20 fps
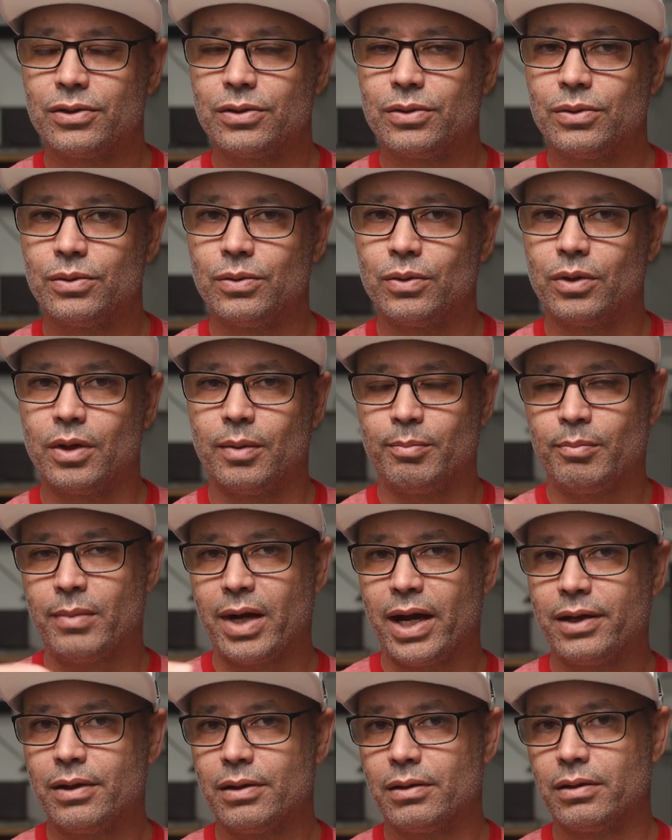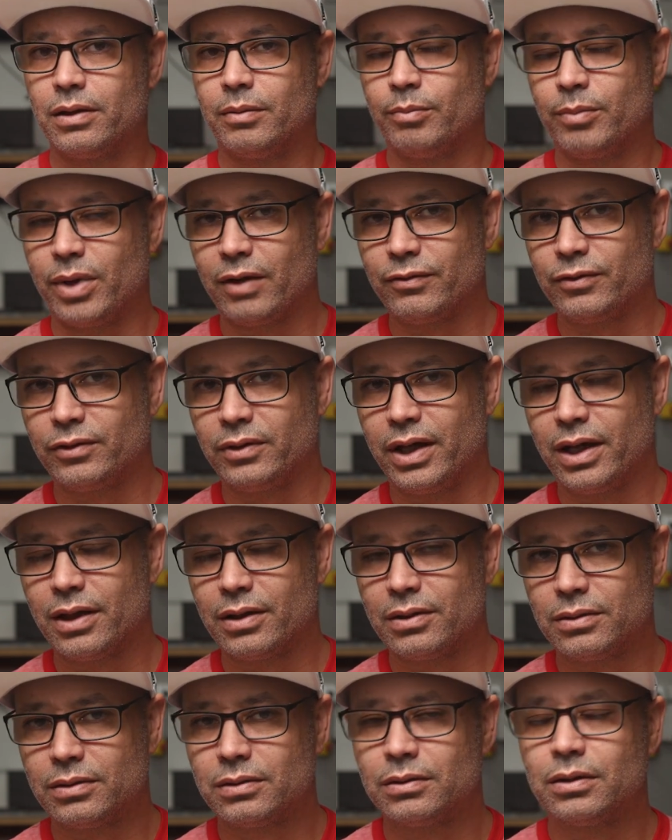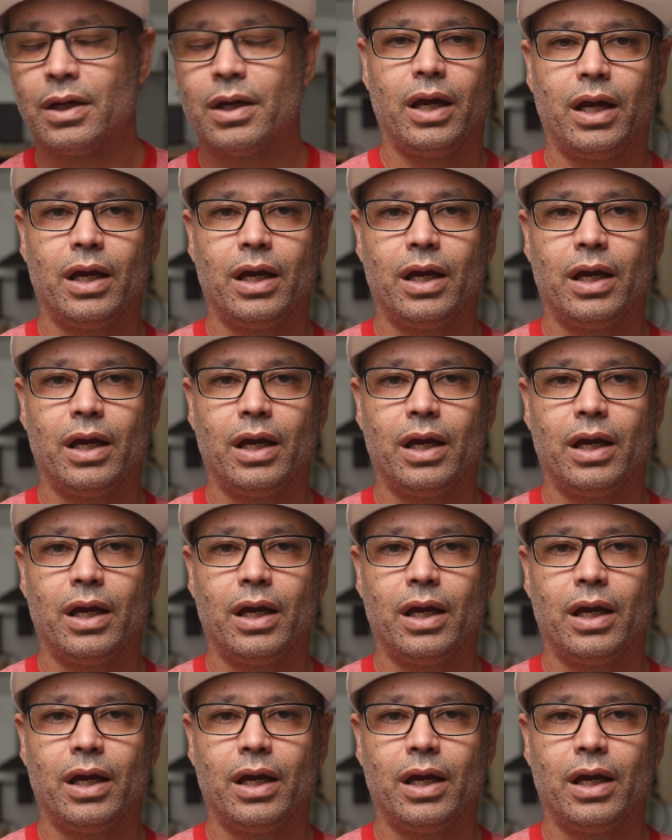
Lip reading: to the miter and bevel angle.